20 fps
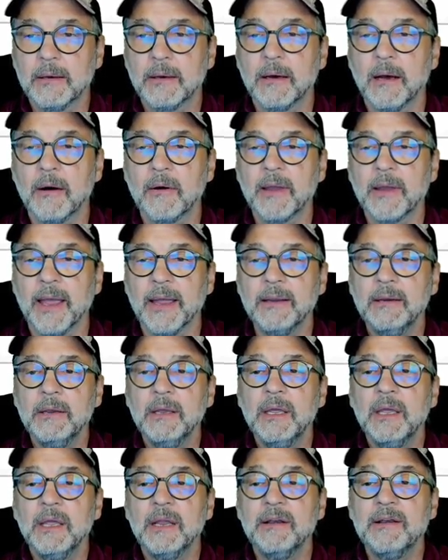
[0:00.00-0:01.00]
Okay.
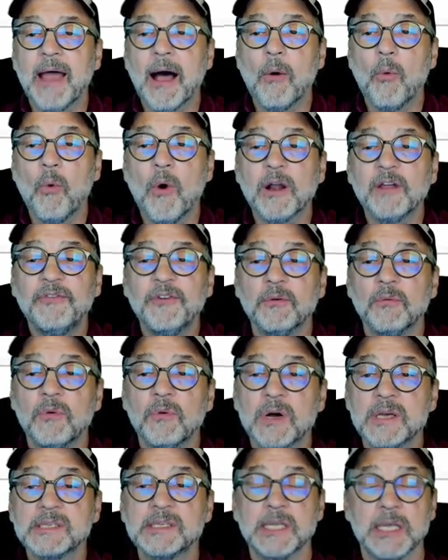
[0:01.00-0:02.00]
Now, what if it
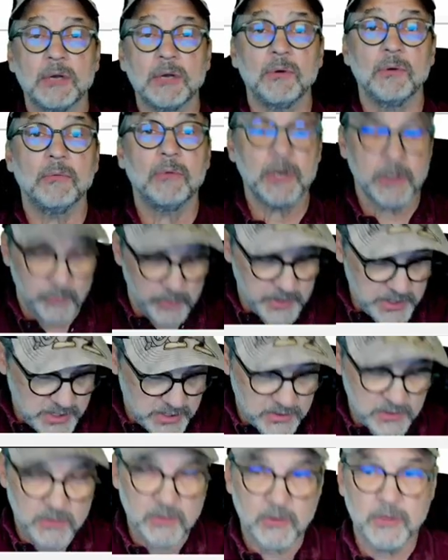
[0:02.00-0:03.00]
was equal? What do we
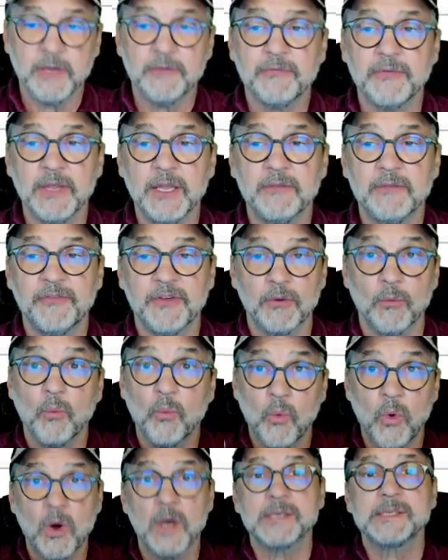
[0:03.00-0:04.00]
do if it
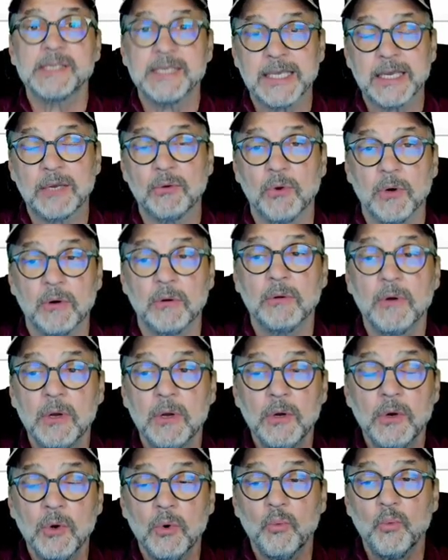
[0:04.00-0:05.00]
was equal?
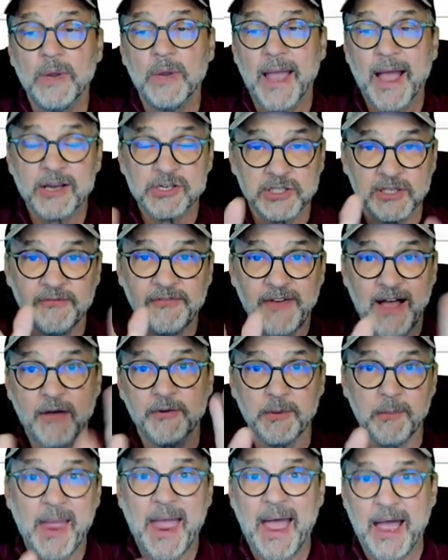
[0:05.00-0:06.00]
We actually
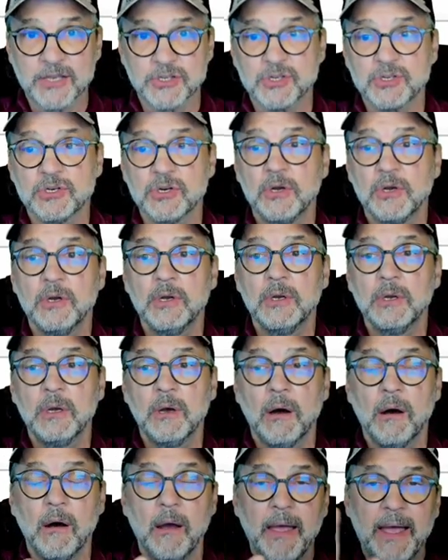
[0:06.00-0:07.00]
found a match.
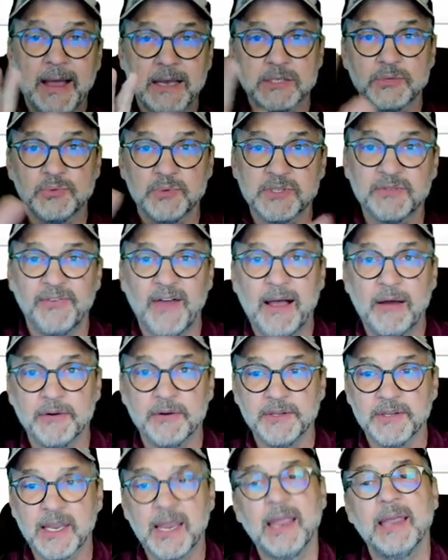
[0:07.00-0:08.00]
X was found
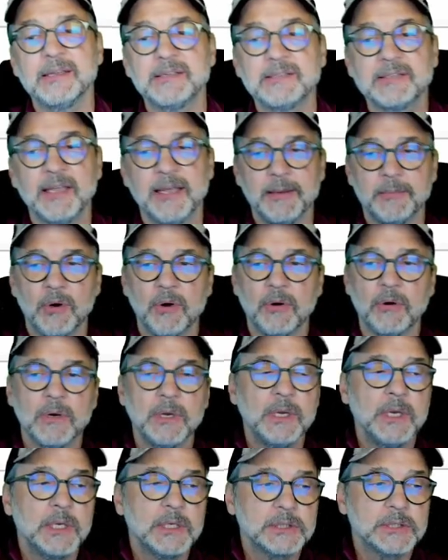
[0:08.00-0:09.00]
in the case table.
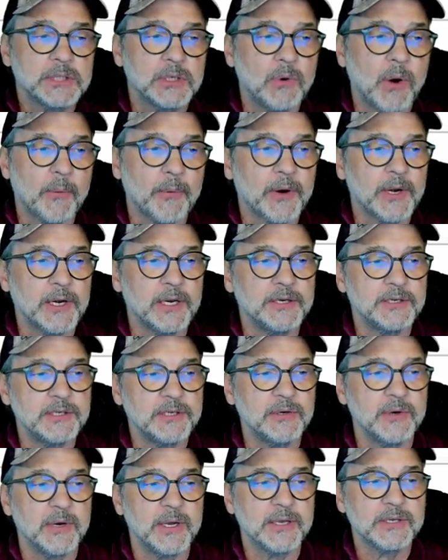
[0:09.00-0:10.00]
So what we're going to
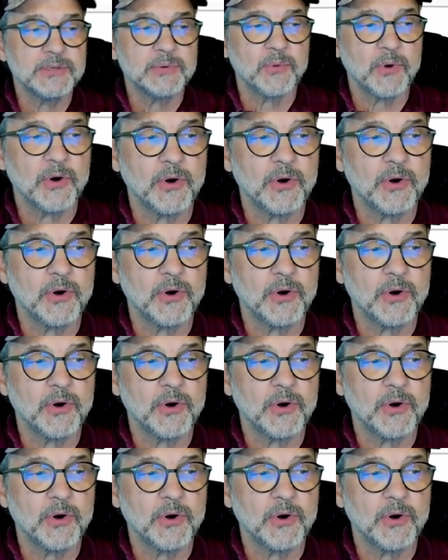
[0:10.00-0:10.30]
do is we're